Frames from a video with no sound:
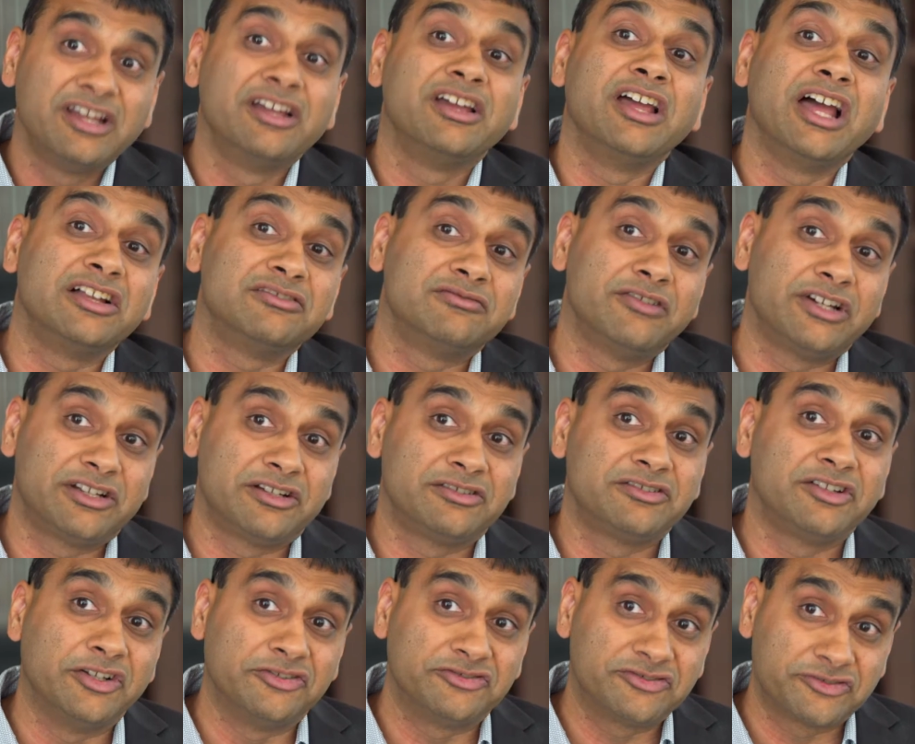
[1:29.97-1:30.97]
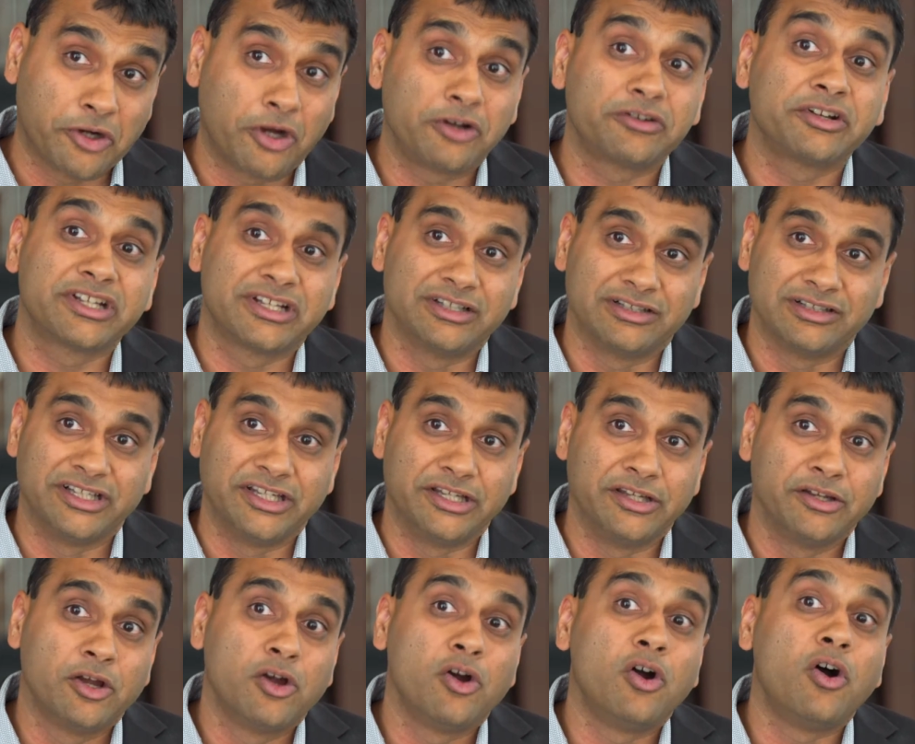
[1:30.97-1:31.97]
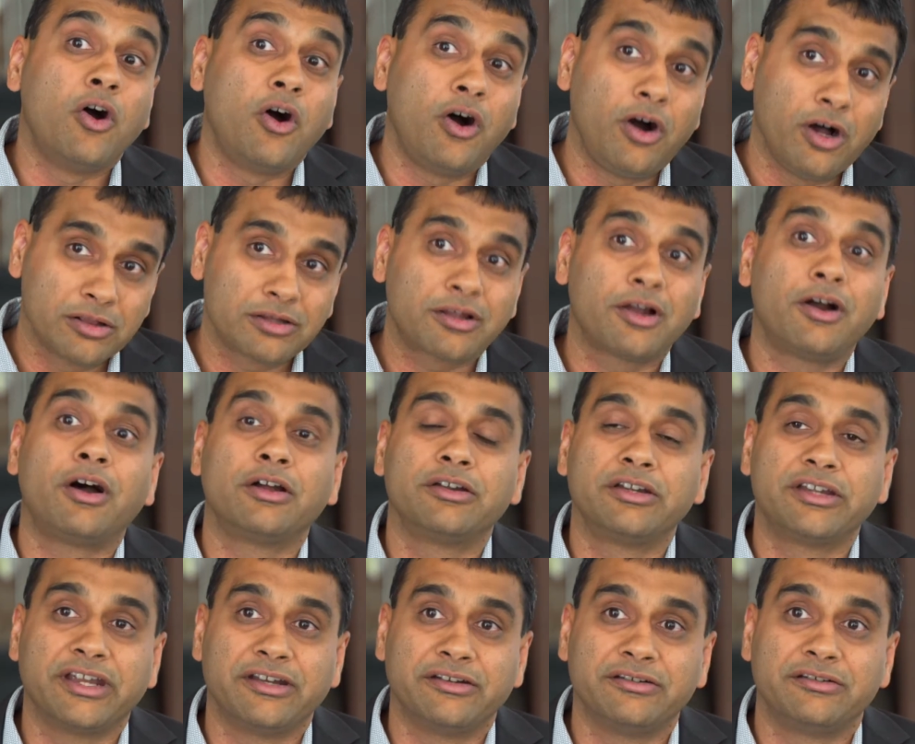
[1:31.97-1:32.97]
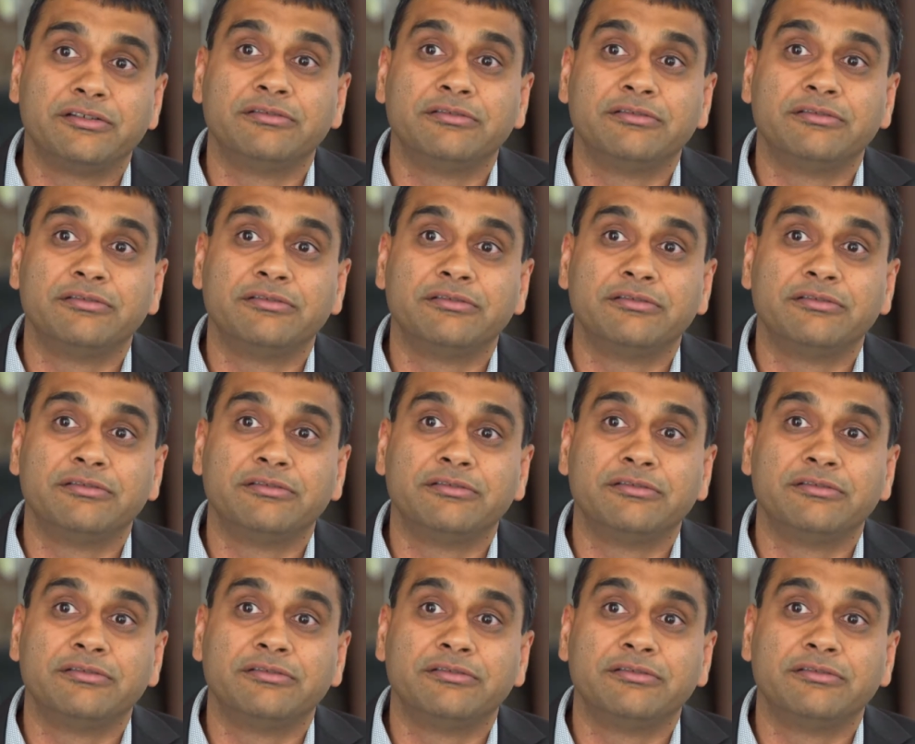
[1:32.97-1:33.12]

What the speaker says: as well as historically all content